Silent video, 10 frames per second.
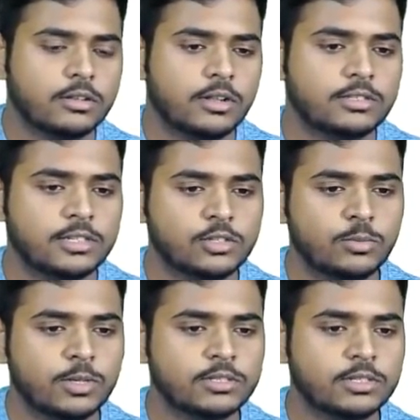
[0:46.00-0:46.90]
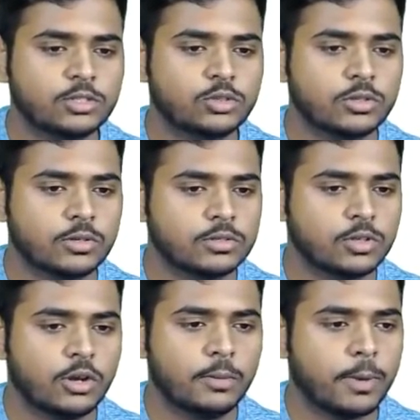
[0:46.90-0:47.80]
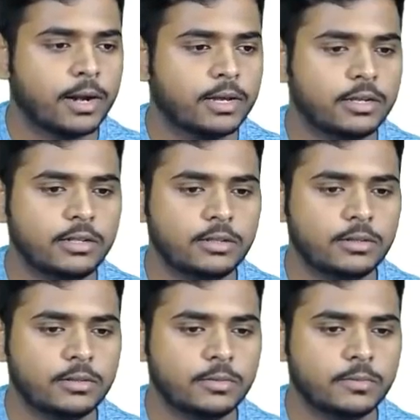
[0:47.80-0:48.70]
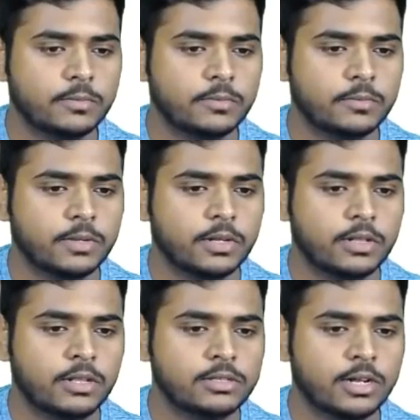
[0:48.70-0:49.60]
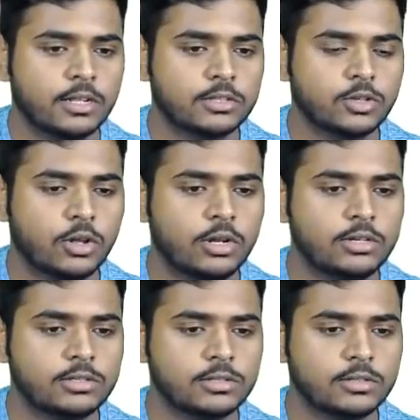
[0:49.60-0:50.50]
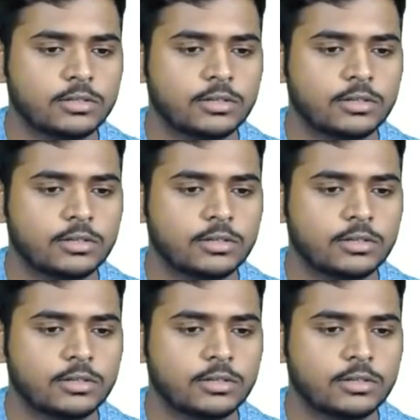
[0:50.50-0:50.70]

Let's assume there is a solid particle. These are the solids